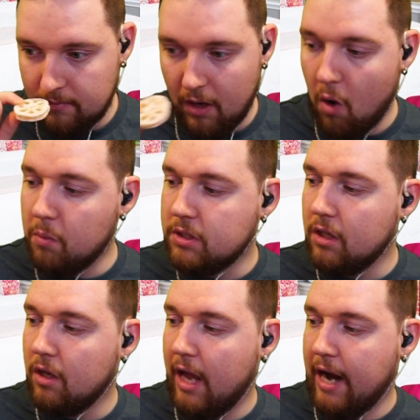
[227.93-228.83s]
Almost a
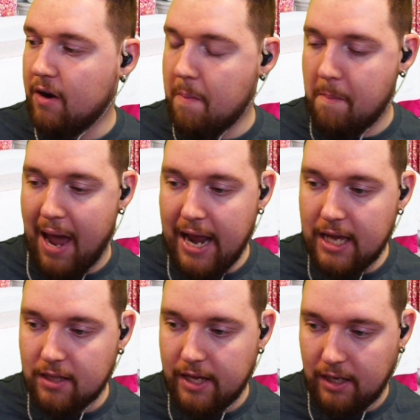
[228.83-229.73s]
little
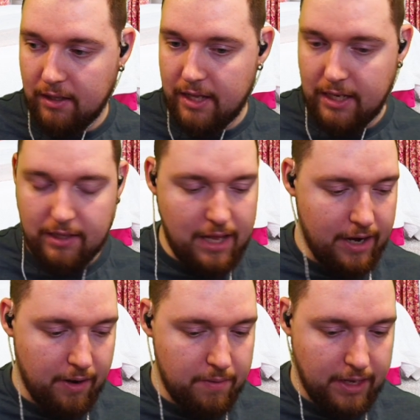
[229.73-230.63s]
aromatic, like
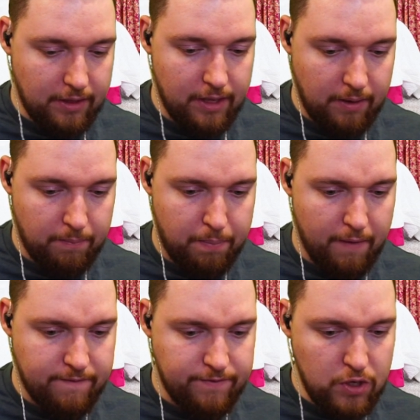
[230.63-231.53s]

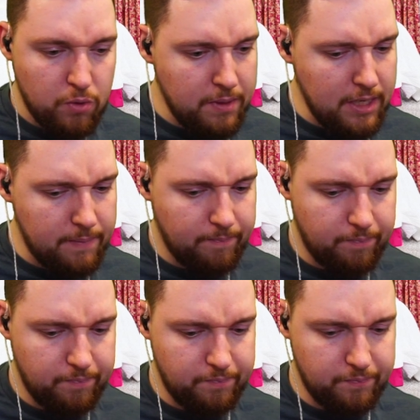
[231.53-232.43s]
perfumey.
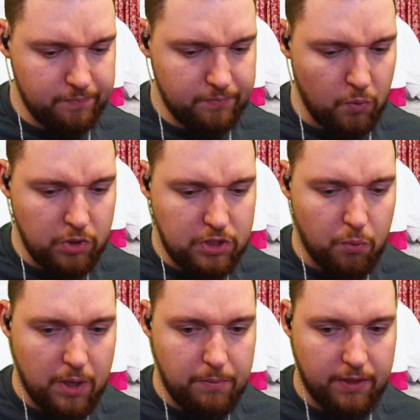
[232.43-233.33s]
What's the
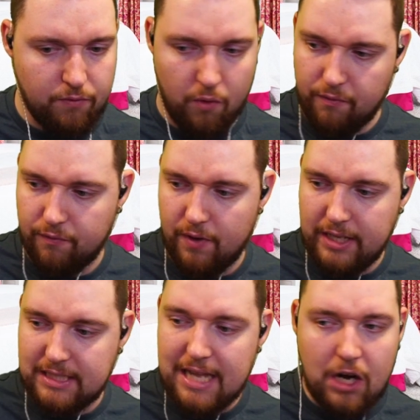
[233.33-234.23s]
word I'm looking for?
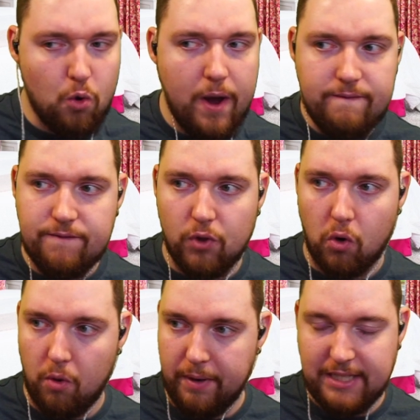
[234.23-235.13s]
It's not quite
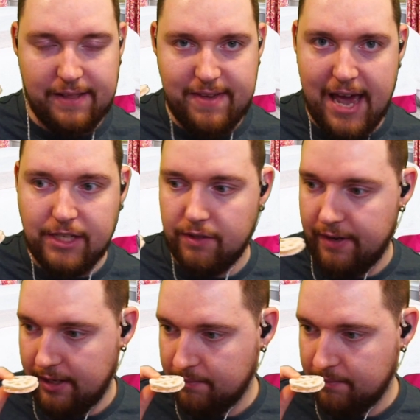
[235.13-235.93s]
floral, but it's on the edge of it.